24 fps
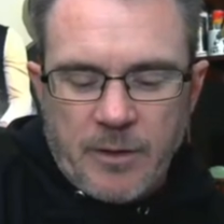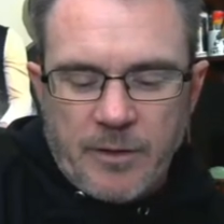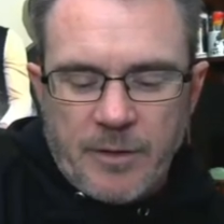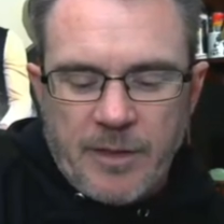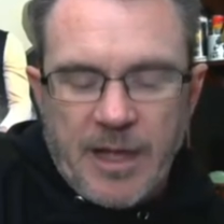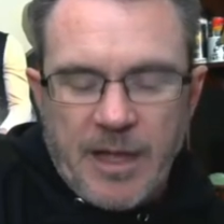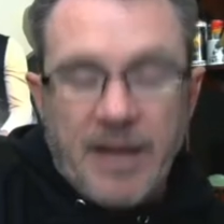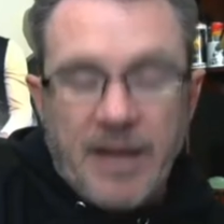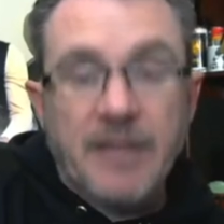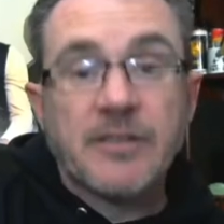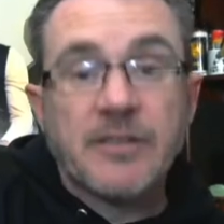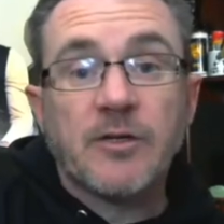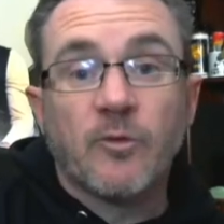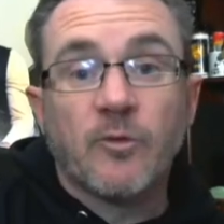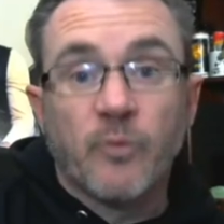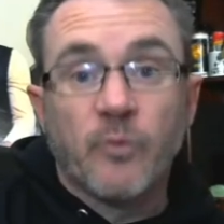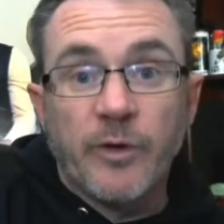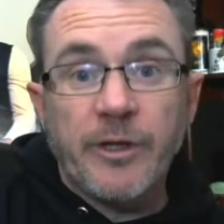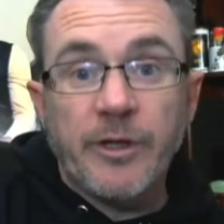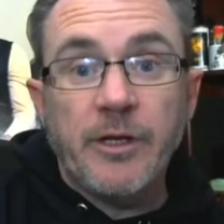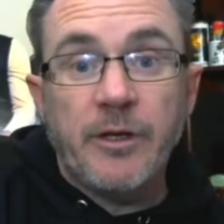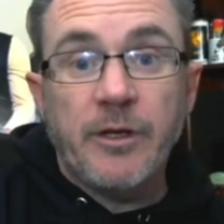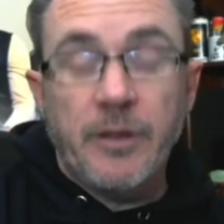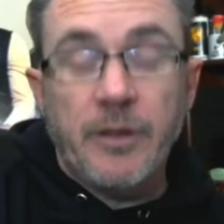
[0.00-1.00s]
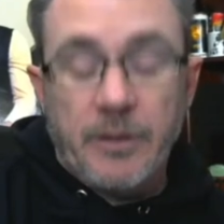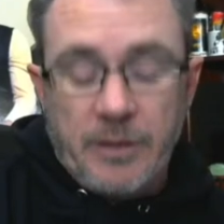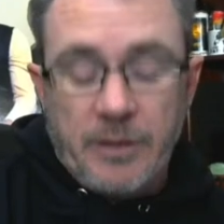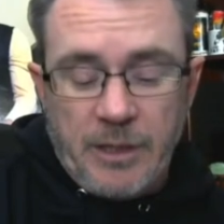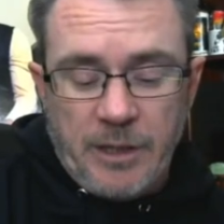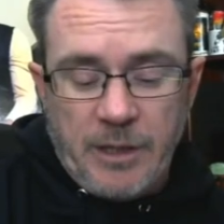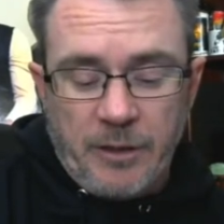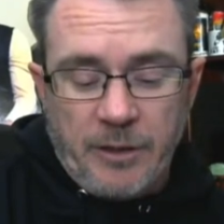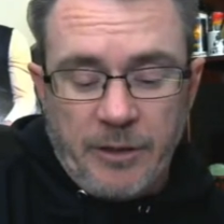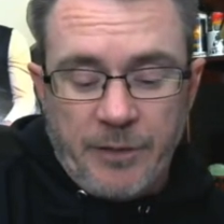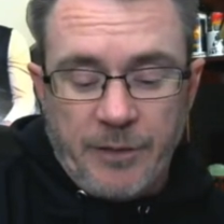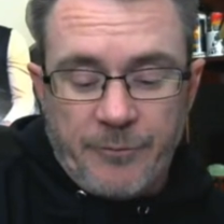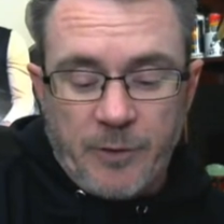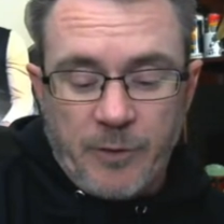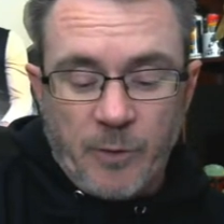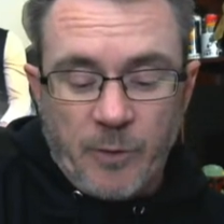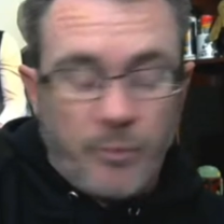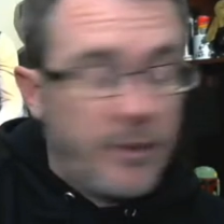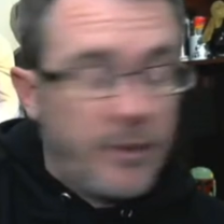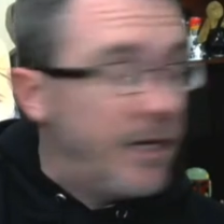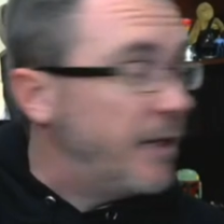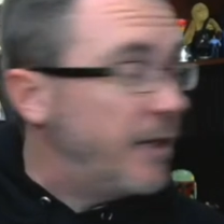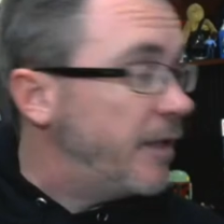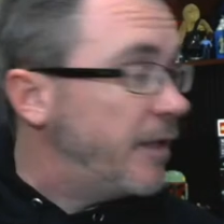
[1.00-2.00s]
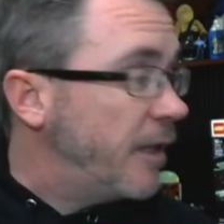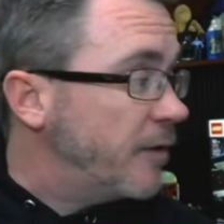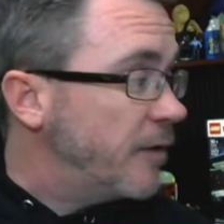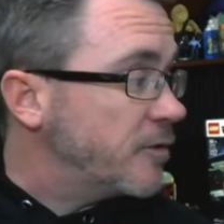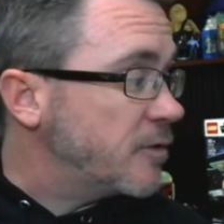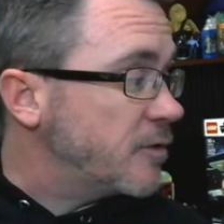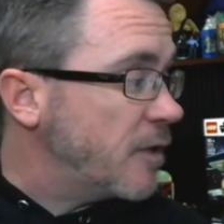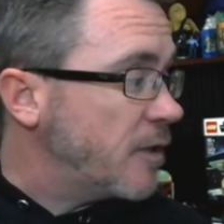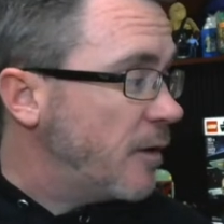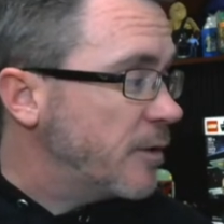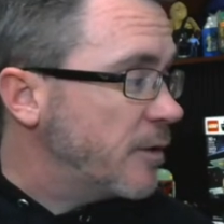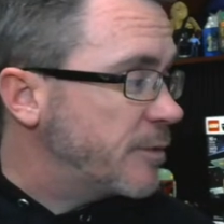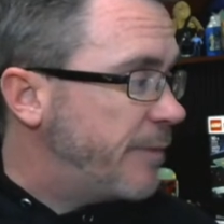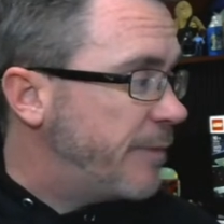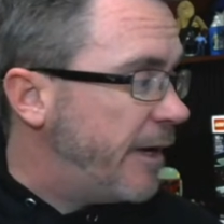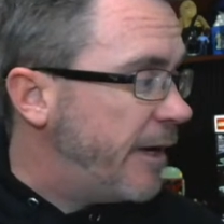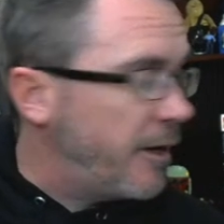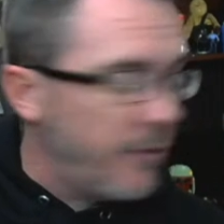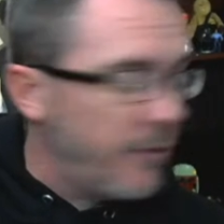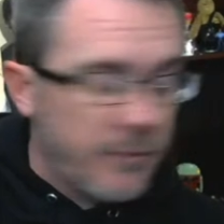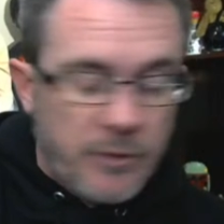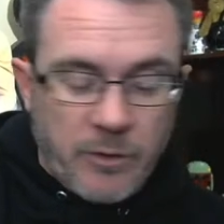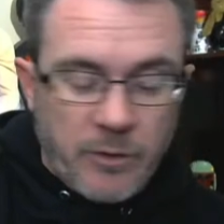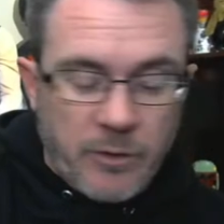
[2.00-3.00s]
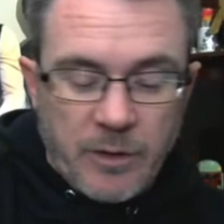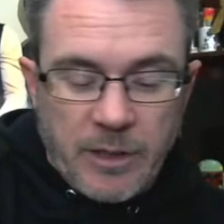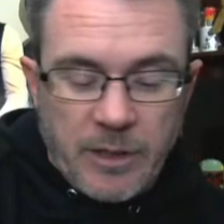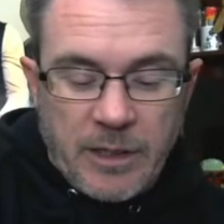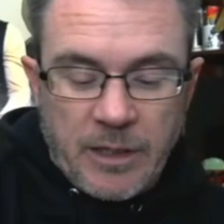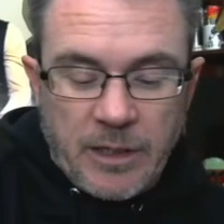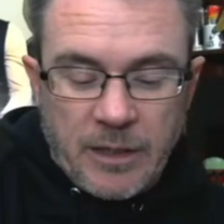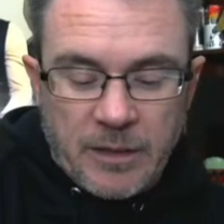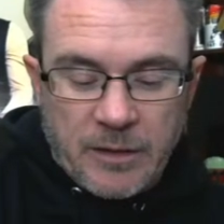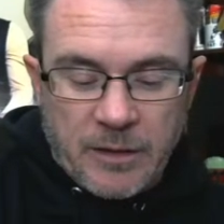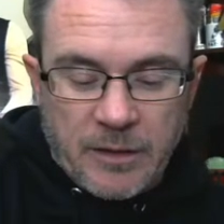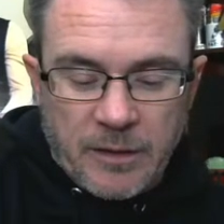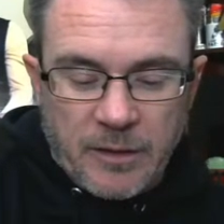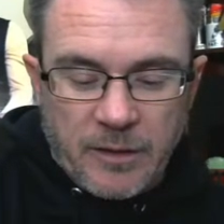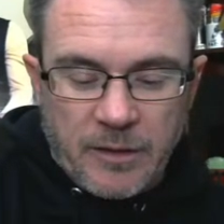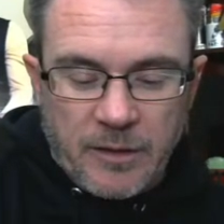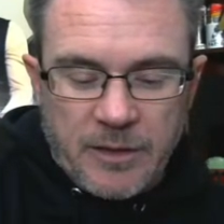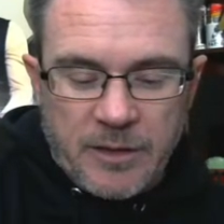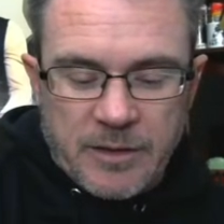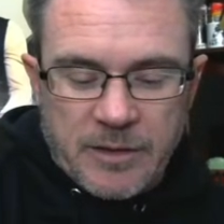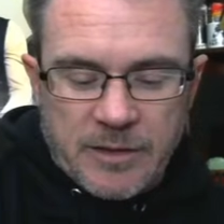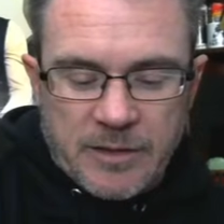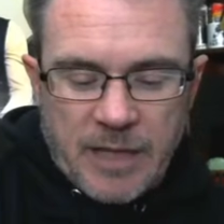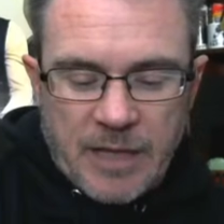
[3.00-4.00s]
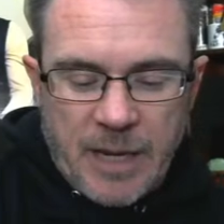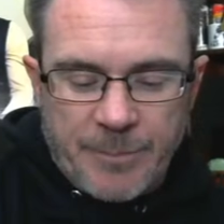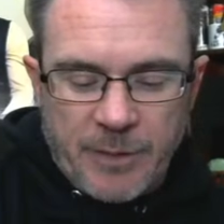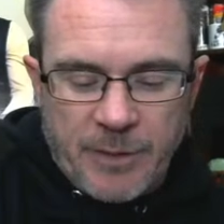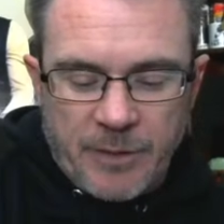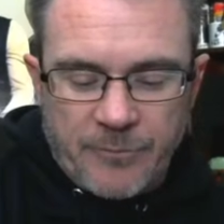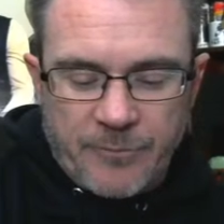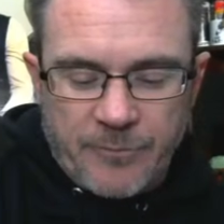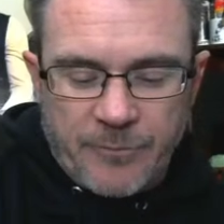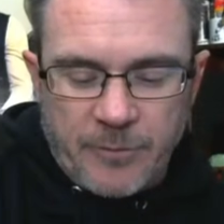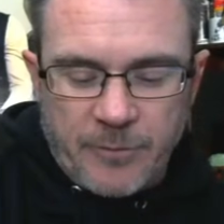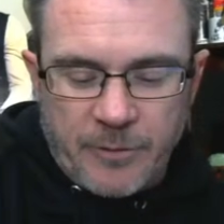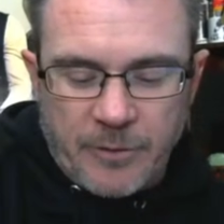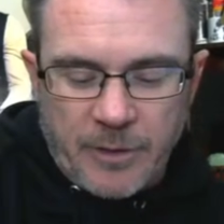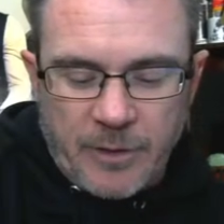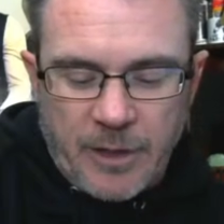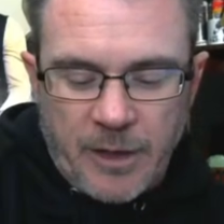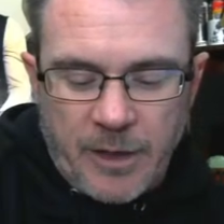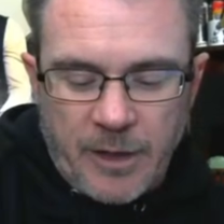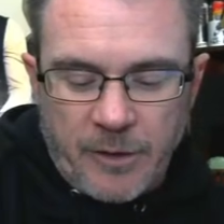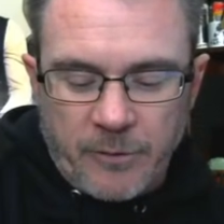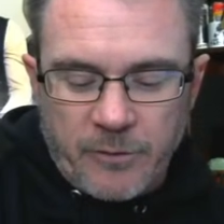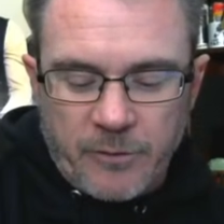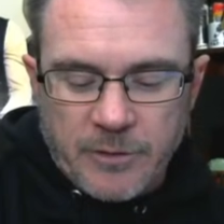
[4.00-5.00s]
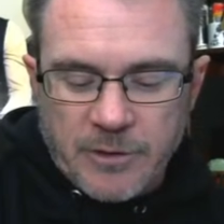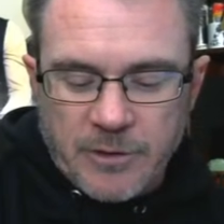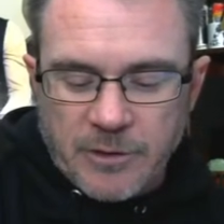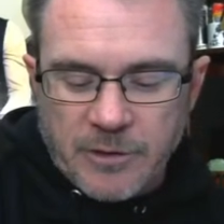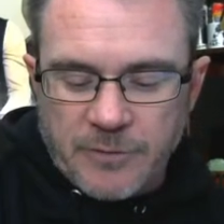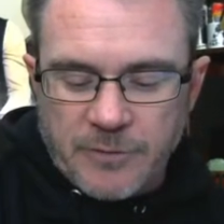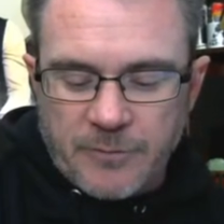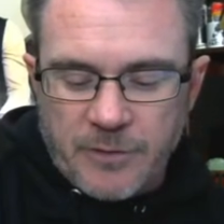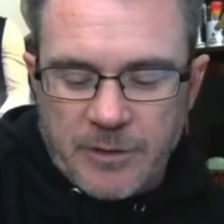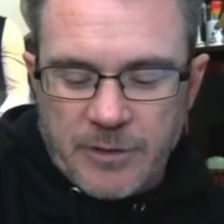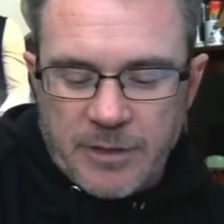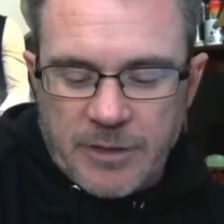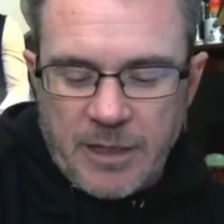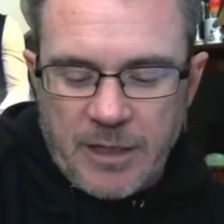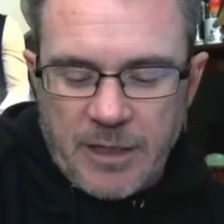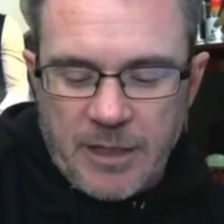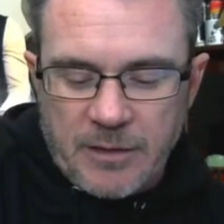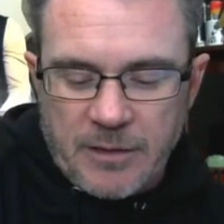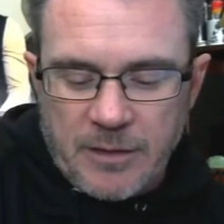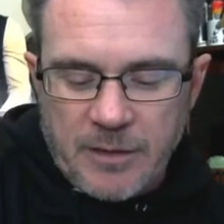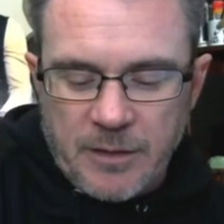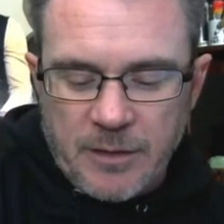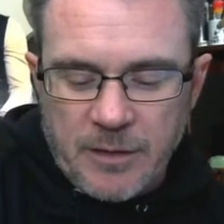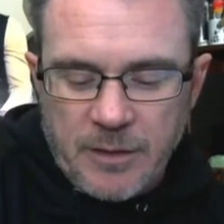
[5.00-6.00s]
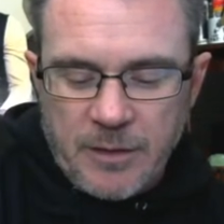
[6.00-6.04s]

That is a really good deal. If you're playing LEGO Star Wars Battle and you can get these Epic for 100 crystals for 10